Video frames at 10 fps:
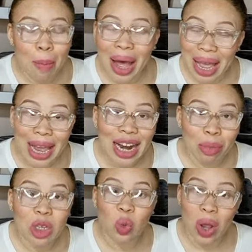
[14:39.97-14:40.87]
my
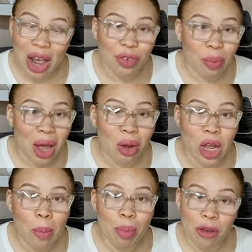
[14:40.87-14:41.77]
enemies will have to bow
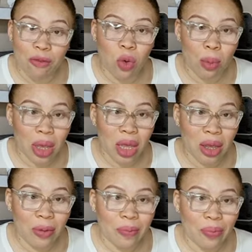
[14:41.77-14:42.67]
down before
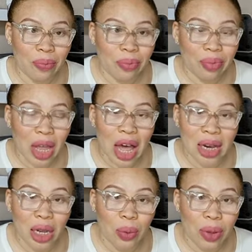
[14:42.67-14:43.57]
me.
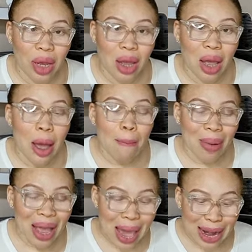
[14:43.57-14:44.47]
Hallelujah.
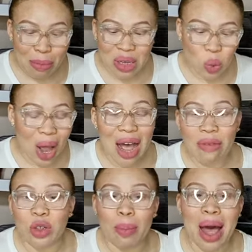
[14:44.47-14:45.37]
My enemies will
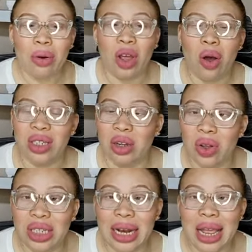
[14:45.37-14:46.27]
have to bow because the
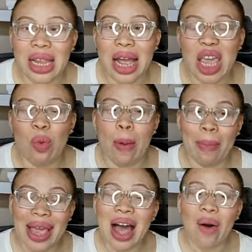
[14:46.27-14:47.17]
Lord said that He will
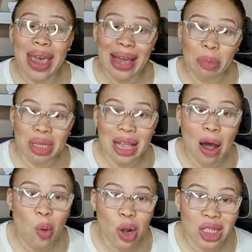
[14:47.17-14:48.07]
make our enemies
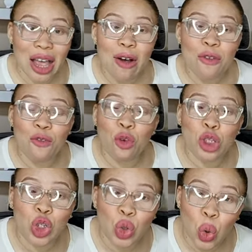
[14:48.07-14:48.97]
our what?
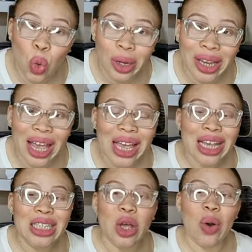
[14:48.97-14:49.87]
Footstool.
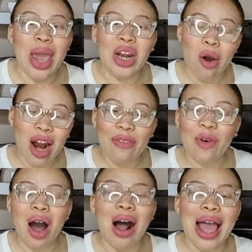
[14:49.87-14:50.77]
So, in order
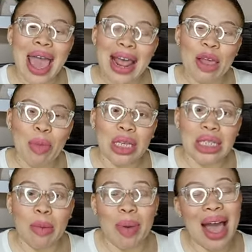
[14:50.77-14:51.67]
for our
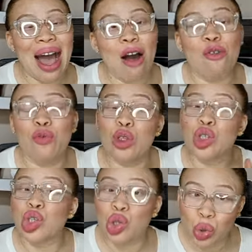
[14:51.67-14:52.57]
enemies to be our
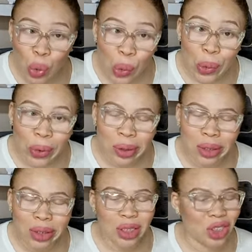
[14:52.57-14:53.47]

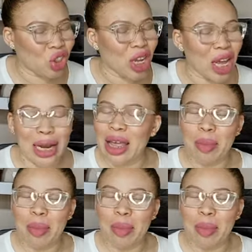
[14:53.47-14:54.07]
footstool, they